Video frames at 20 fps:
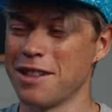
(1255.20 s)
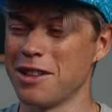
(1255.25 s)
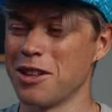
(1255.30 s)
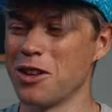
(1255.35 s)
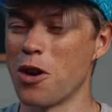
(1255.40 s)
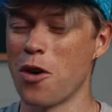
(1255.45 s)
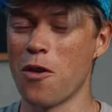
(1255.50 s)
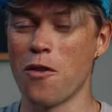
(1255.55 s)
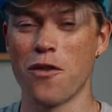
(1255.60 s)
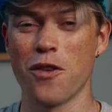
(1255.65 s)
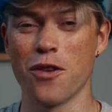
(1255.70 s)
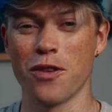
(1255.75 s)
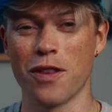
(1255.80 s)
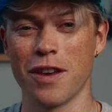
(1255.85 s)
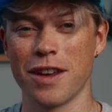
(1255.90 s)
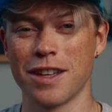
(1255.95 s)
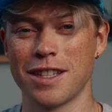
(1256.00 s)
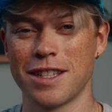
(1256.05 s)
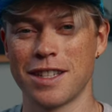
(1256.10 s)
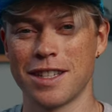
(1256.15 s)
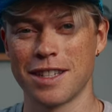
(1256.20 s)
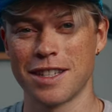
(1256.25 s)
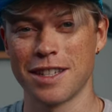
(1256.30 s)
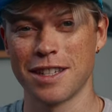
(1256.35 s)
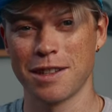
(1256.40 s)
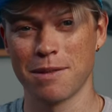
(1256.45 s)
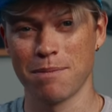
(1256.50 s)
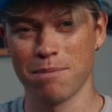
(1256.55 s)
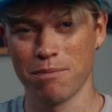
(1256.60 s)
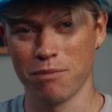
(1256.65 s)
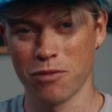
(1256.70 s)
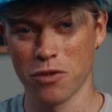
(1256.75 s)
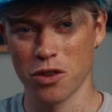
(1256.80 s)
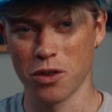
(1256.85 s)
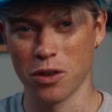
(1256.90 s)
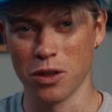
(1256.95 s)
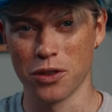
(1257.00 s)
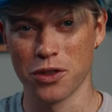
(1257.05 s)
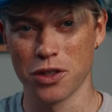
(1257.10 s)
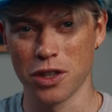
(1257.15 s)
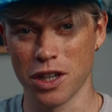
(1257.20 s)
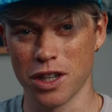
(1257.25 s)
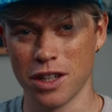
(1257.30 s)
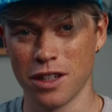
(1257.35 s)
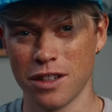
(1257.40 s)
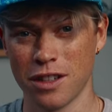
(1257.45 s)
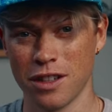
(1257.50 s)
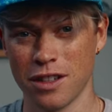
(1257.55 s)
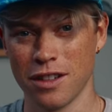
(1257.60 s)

go for this Ultra.